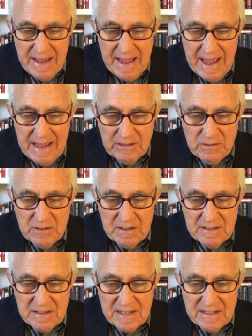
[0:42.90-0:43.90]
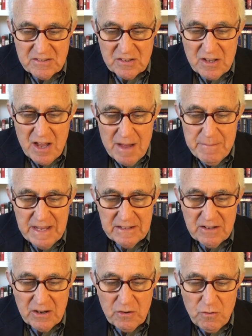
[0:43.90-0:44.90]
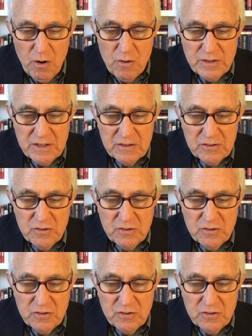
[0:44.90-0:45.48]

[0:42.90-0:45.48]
And it's a comment, quote,